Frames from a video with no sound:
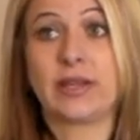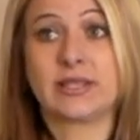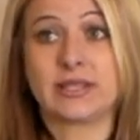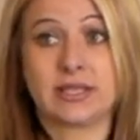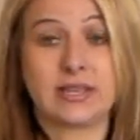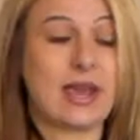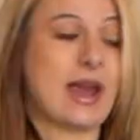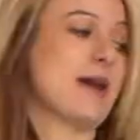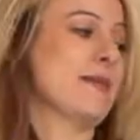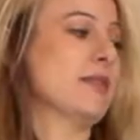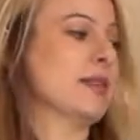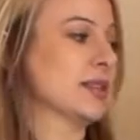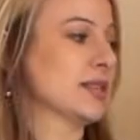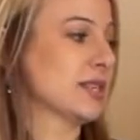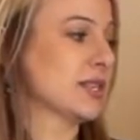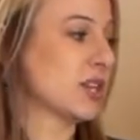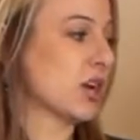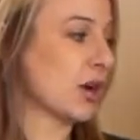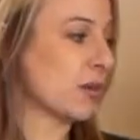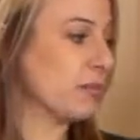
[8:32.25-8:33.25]
Twist. Yeah, this
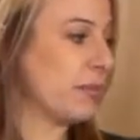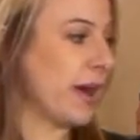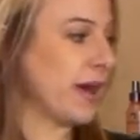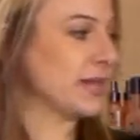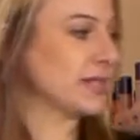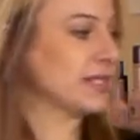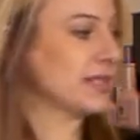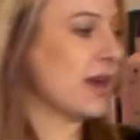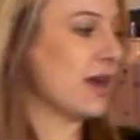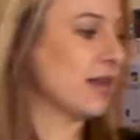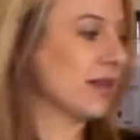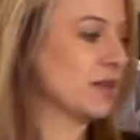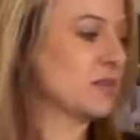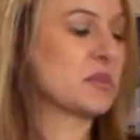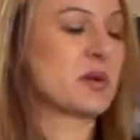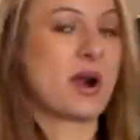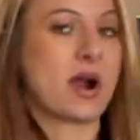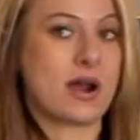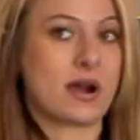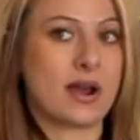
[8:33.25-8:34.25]
is our best-selling
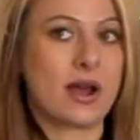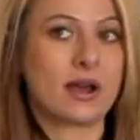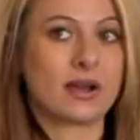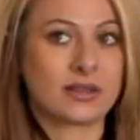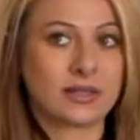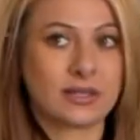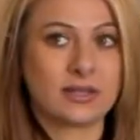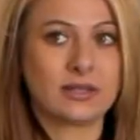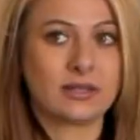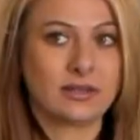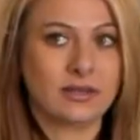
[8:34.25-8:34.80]
product.